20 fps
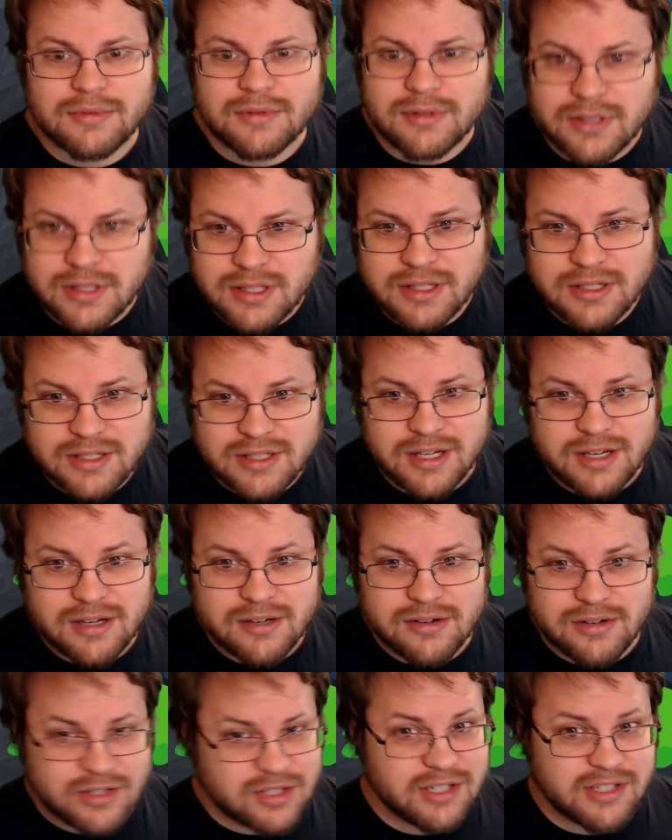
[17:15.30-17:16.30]
She is
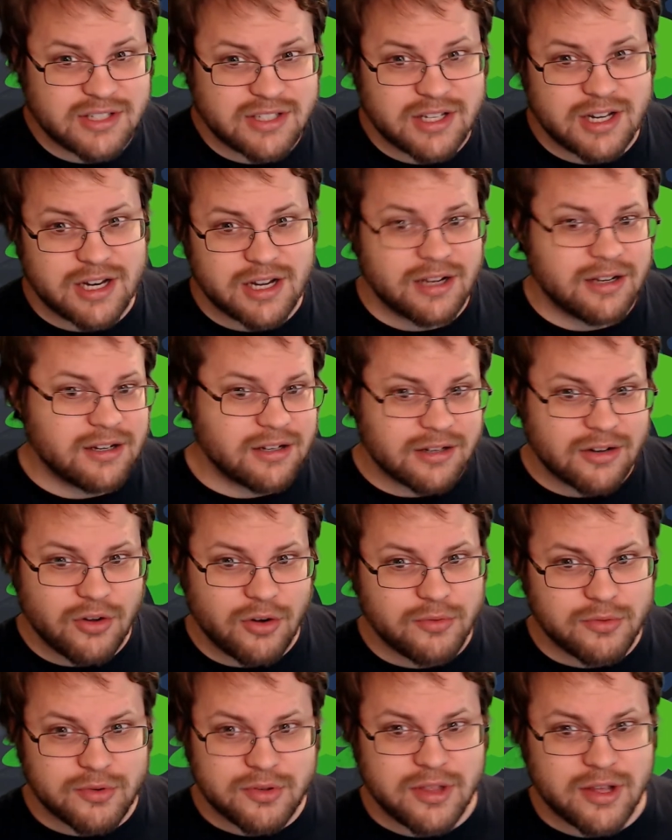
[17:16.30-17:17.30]
here. She's sitting
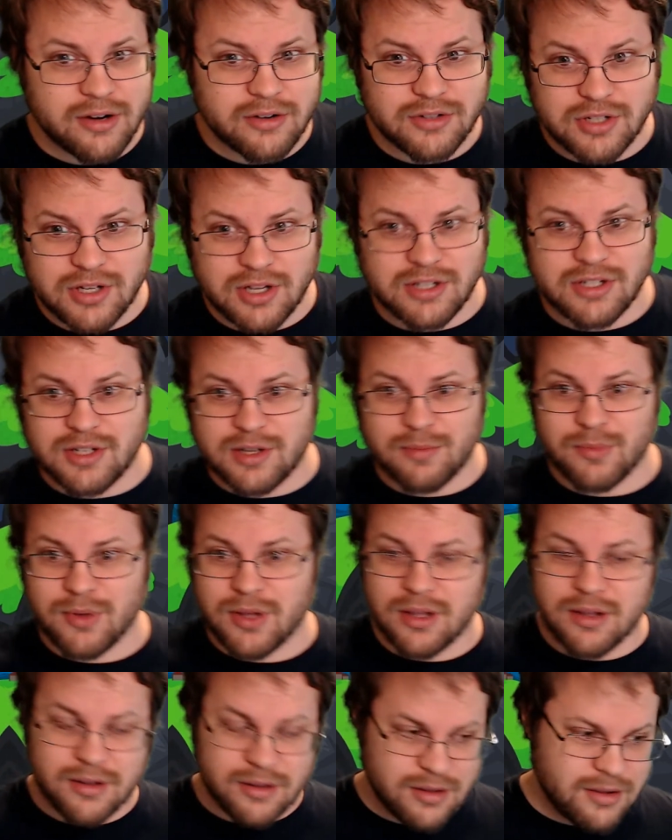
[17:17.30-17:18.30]
over there judging
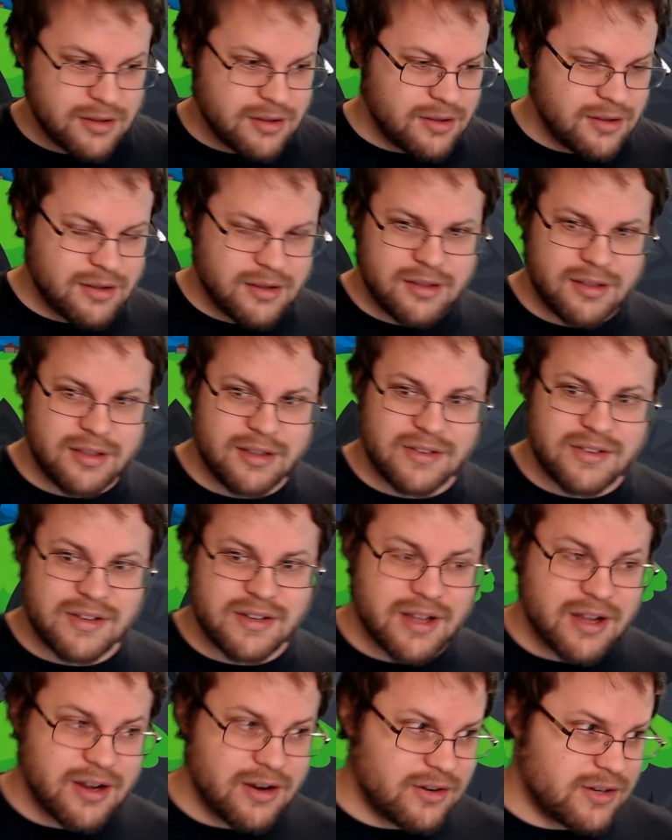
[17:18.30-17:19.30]
me this
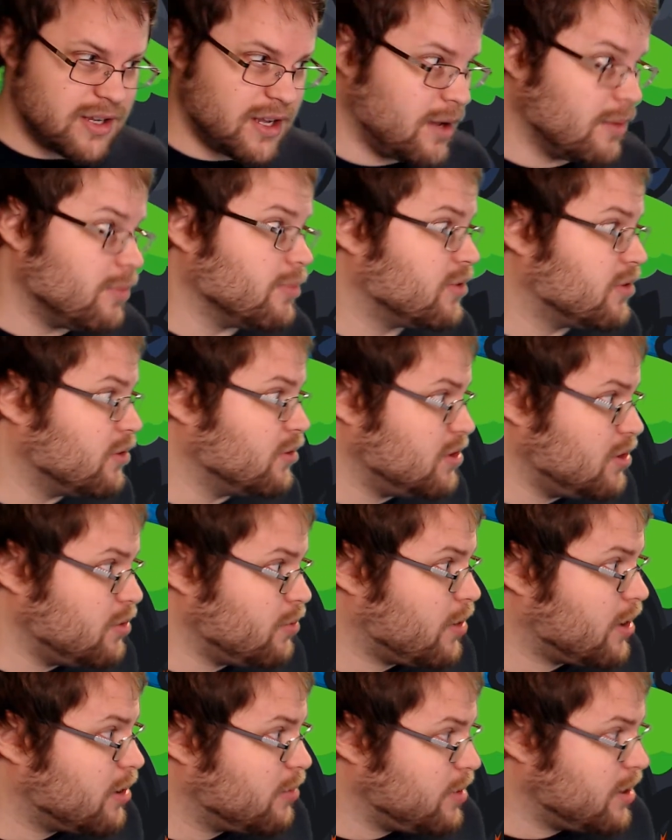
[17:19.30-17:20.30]
entire time. So do you
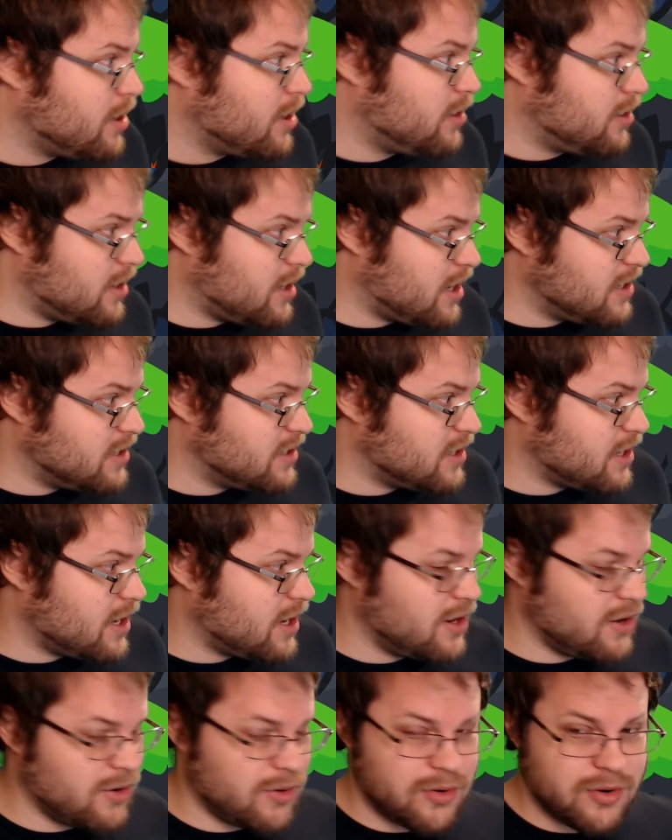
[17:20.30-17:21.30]
want to be on the nice
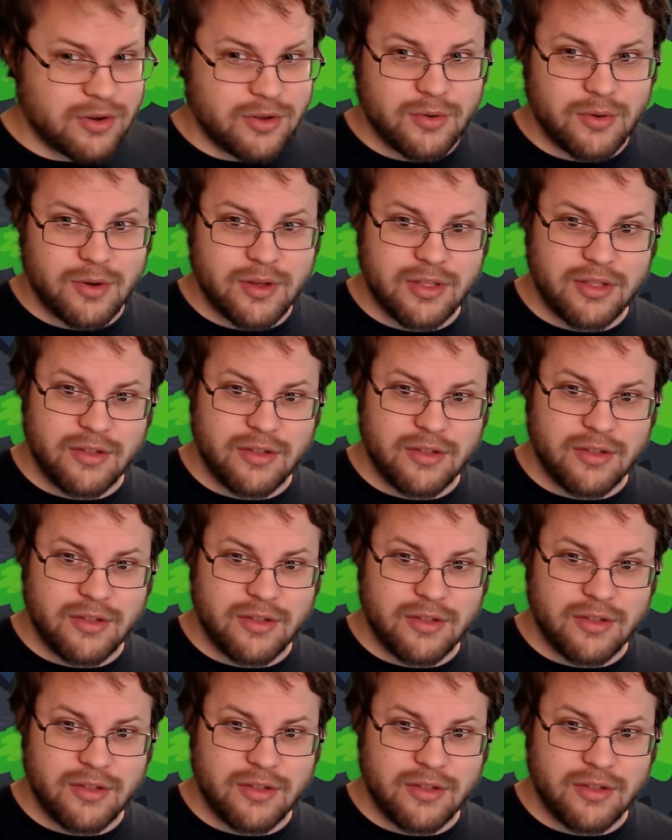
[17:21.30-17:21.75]
side, or are you on